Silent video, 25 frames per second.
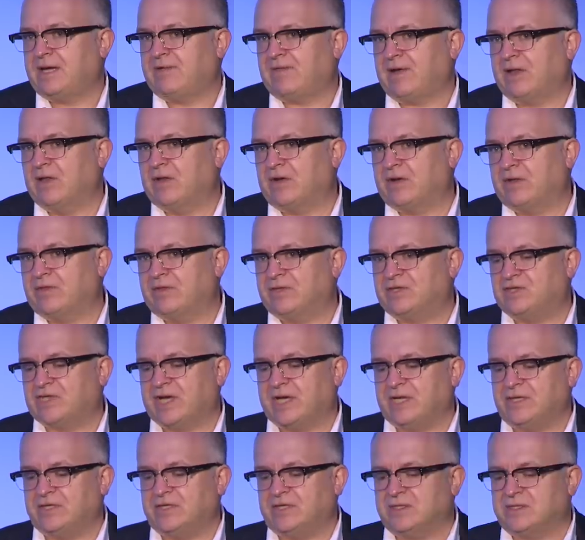if I look at the
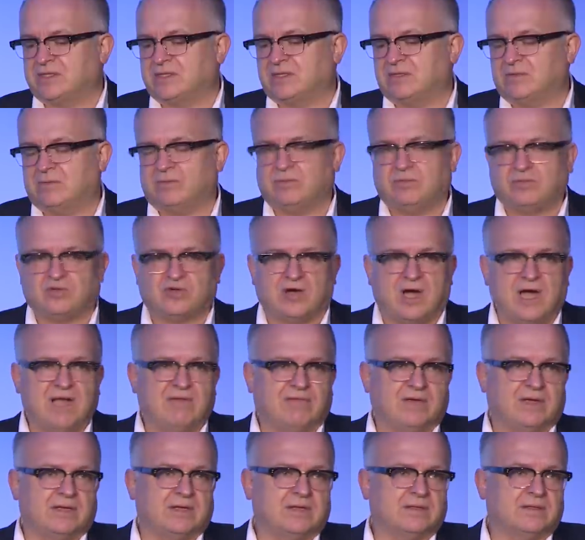changes that are
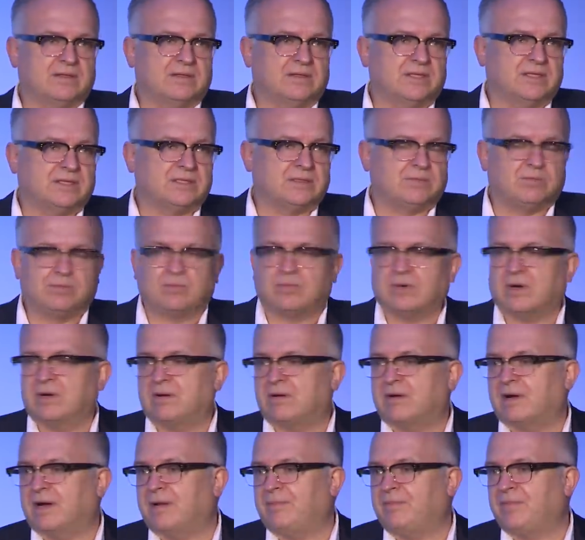driving this
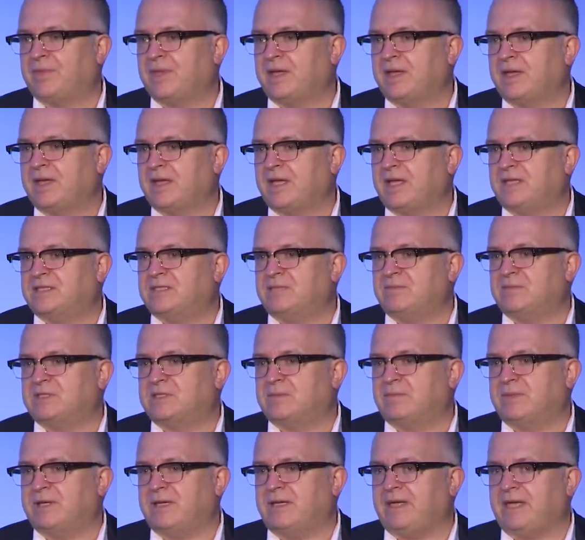programme, it seems
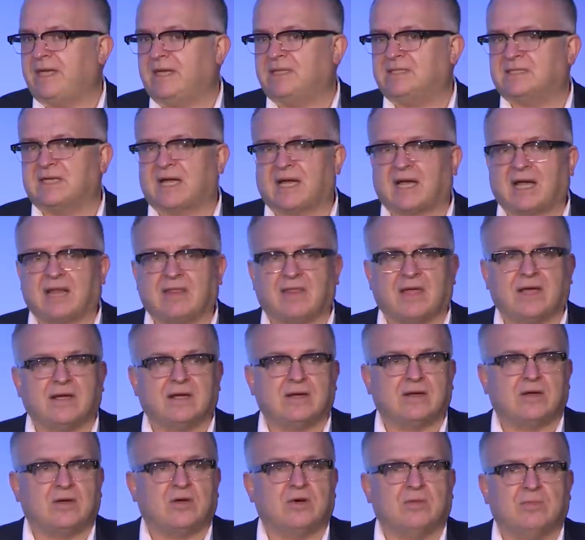to be exactly that
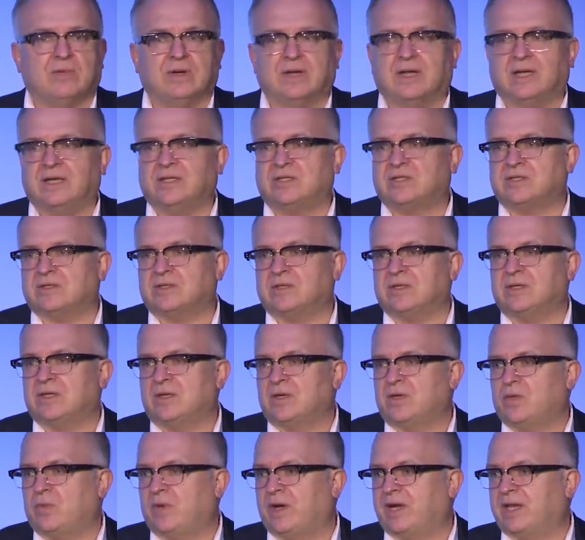combination.
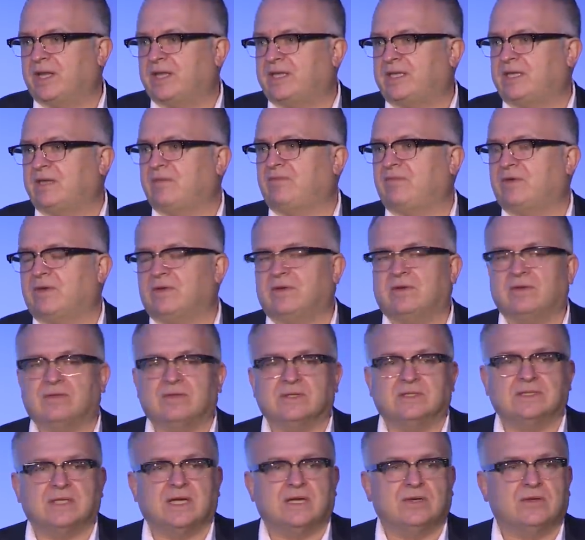We're going to give you
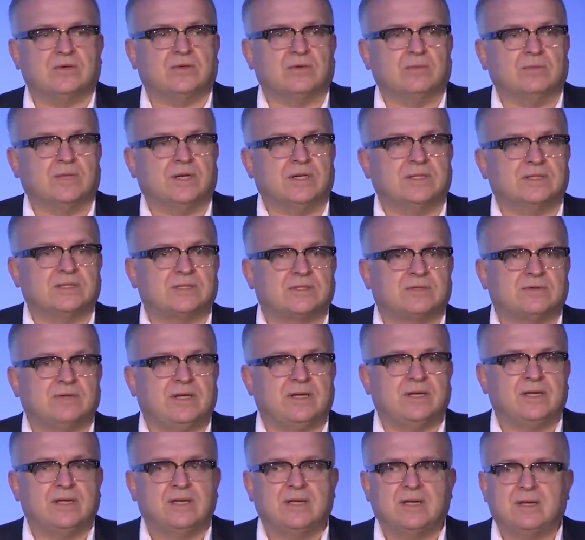the technical
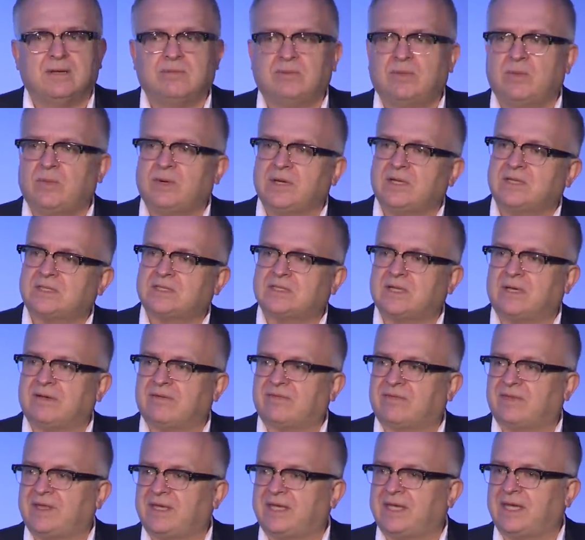mastery, but we're going to
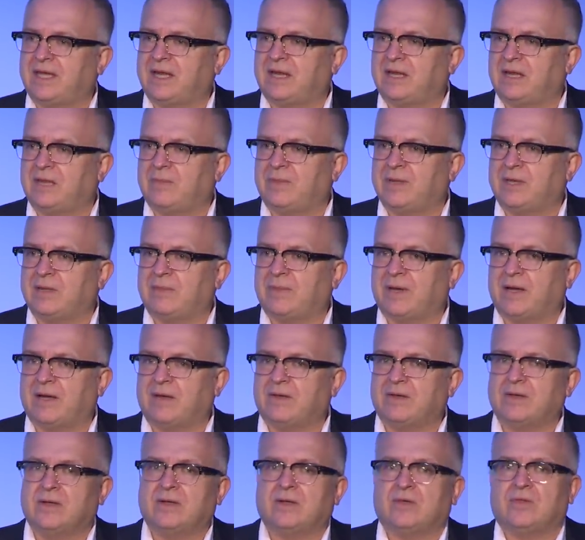start thinking a little bit about
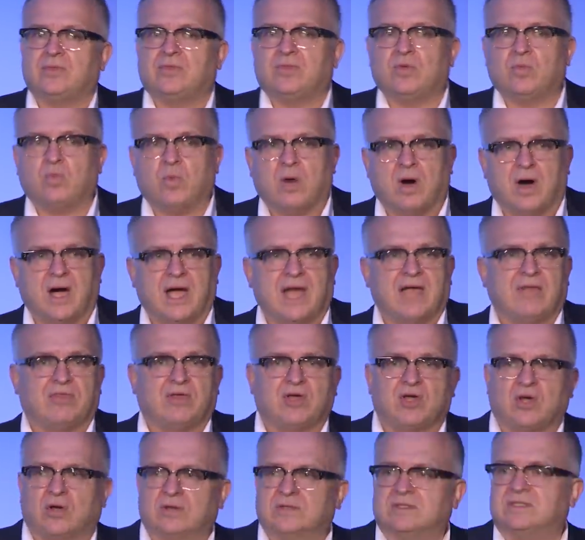the why, the
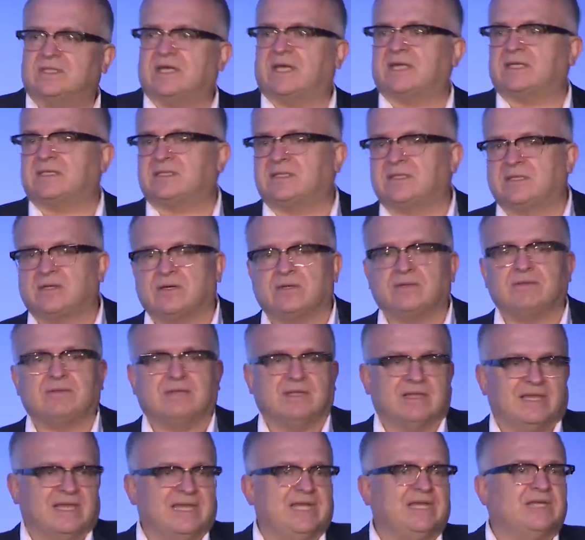context,
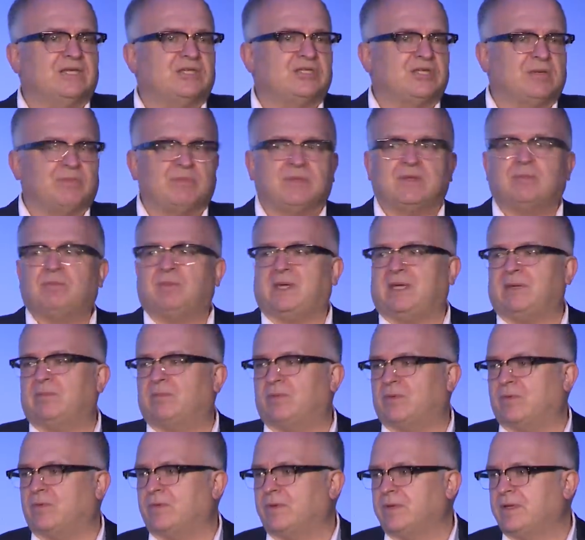the leadership, the
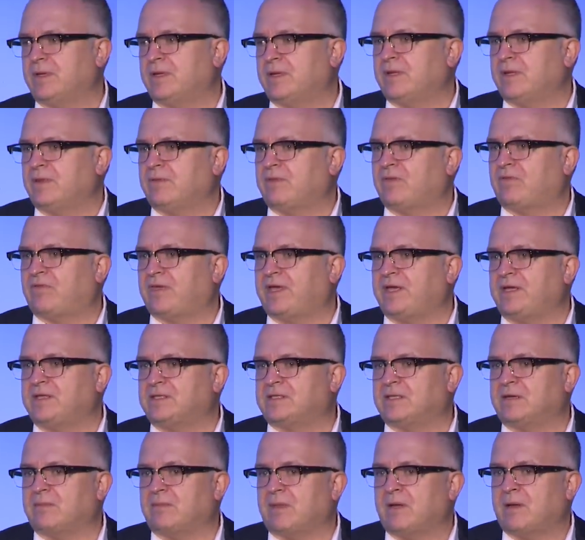people, the things
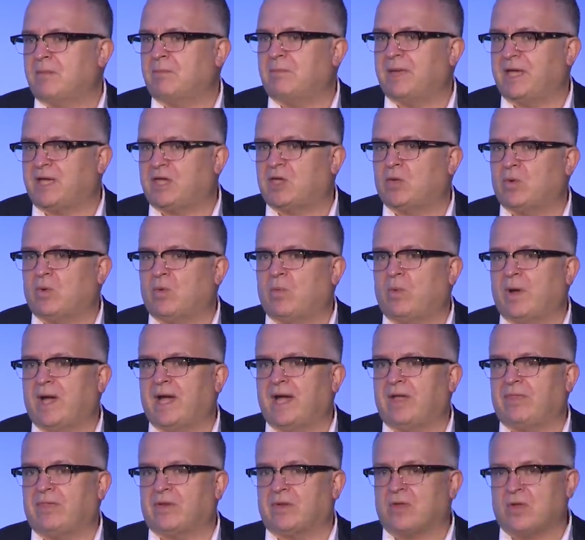that make you
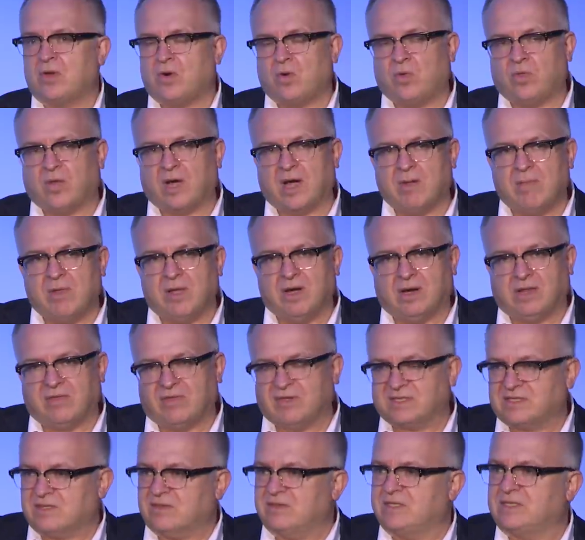aware that although I'm learning
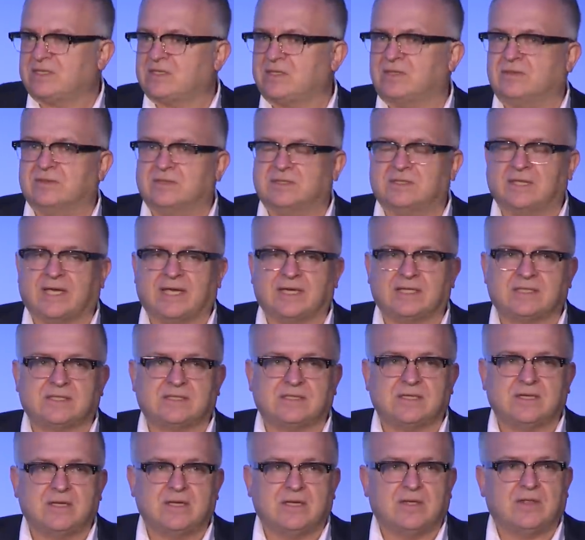this in this
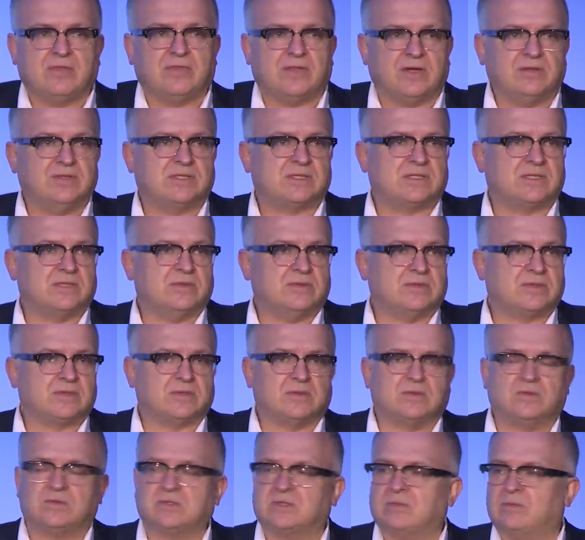context, those skills
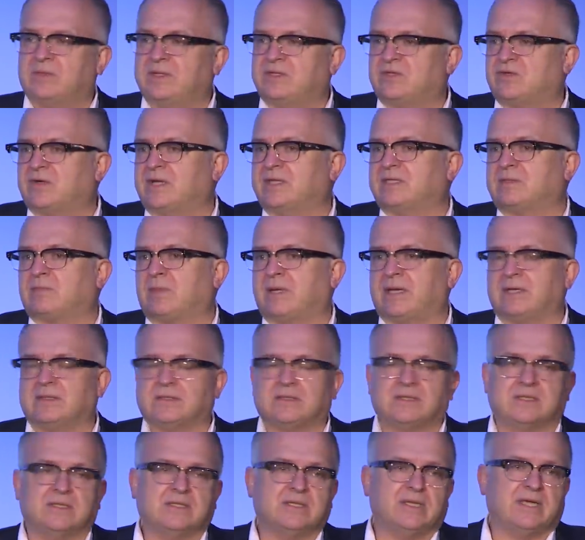can also be
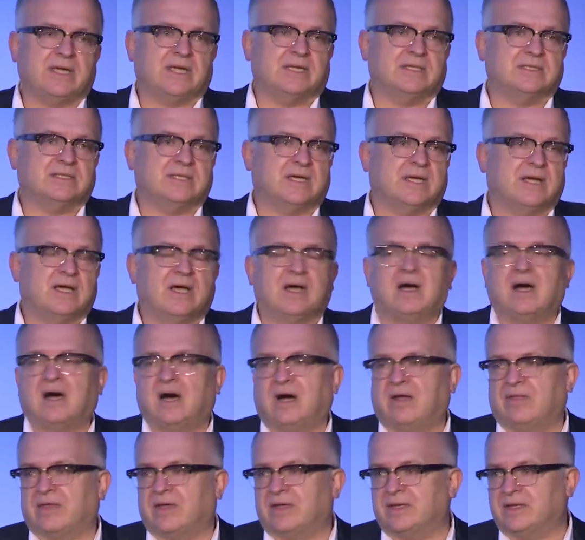transplanted into
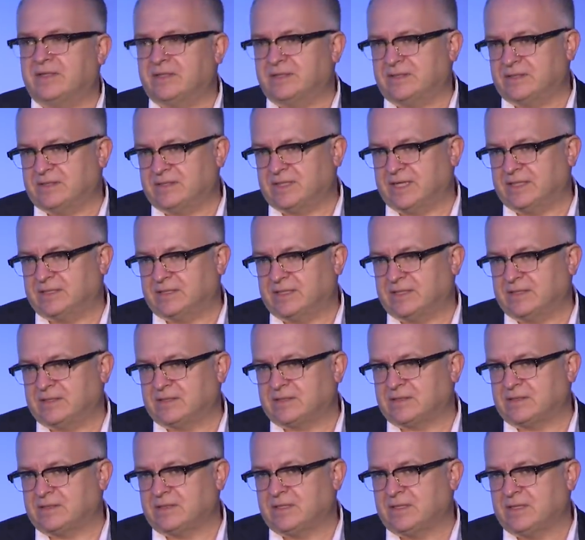other
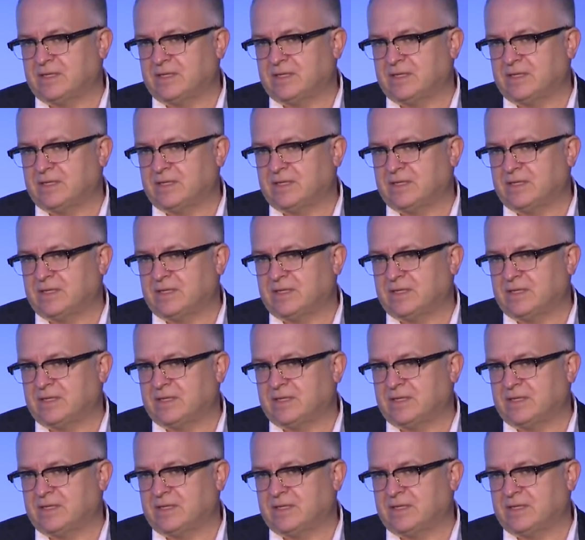settings.